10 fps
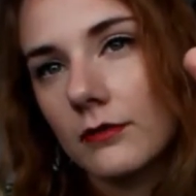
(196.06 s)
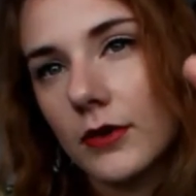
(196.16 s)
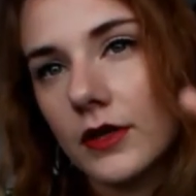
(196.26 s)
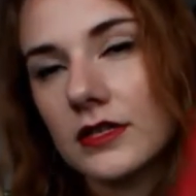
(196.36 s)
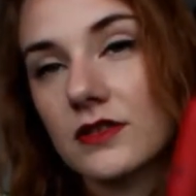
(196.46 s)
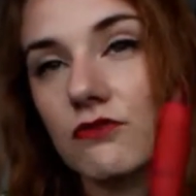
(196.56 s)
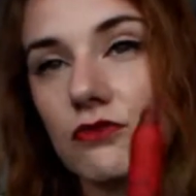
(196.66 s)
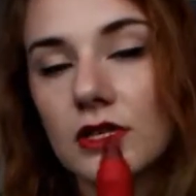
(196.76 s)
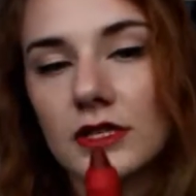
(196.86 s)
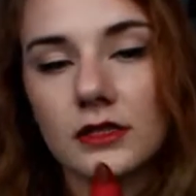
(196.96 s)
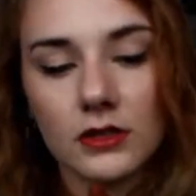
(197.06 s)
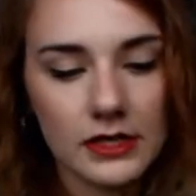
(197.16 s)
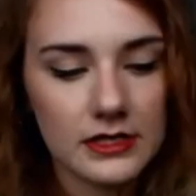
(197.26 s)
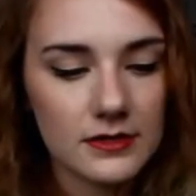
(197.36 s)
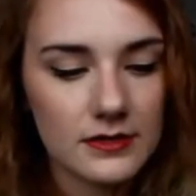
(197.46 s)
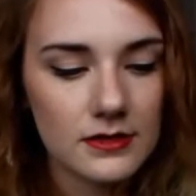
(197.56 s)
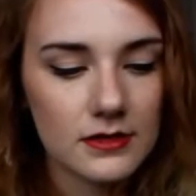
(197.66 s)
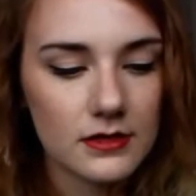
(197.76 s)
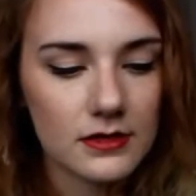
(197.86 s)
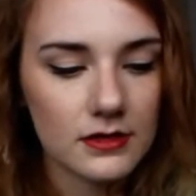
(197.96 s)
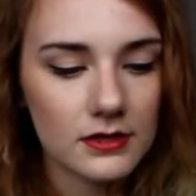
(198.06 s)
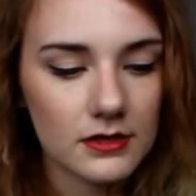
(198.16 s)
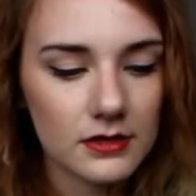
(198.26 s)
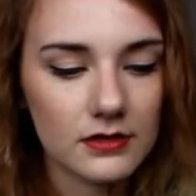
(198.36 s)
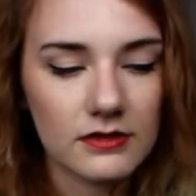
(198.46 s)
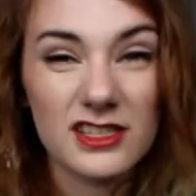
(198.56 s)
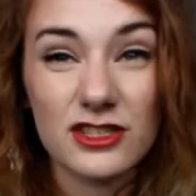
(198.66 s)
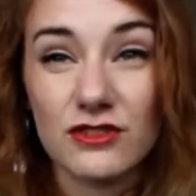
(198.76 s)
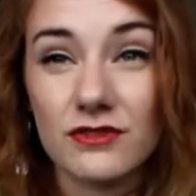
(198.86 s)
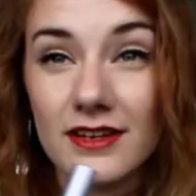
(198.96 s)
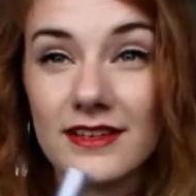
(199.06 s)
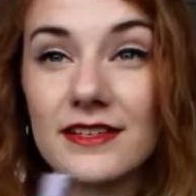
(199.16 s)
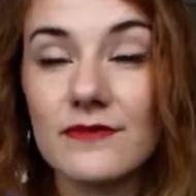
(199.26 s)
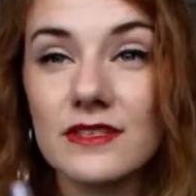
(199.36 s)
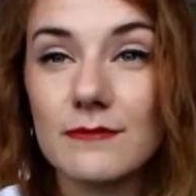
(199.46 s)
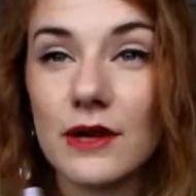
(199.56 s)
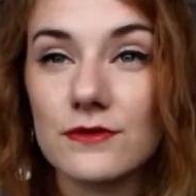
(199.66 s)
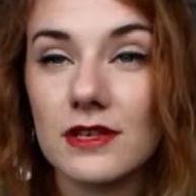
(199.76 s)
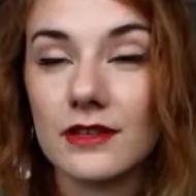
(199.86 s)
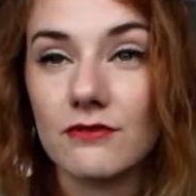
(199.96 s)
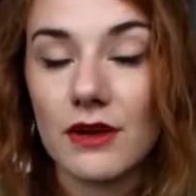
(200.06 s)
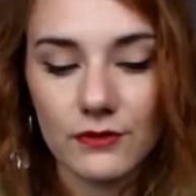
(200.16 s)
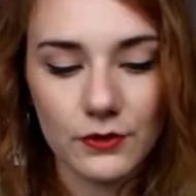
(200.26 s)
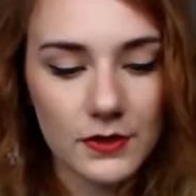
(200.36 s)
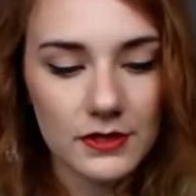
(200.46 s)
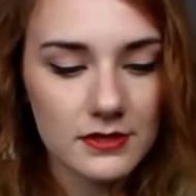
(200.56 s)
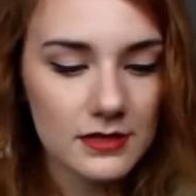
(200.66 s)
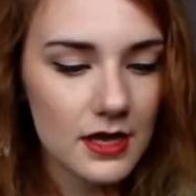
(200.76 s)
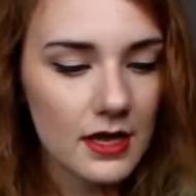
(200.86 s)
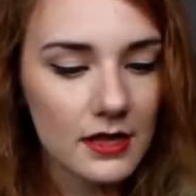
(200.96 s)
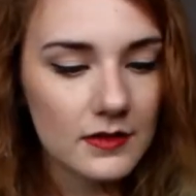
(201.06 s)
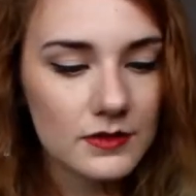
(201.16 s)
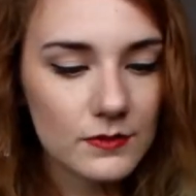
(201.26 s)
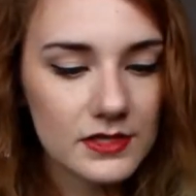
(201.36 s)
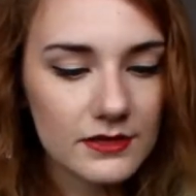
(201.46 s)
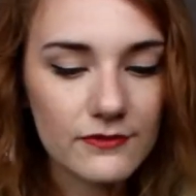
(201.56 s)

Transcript: But it's really nice. It's just, it even smells like the Revlon ones. This one's in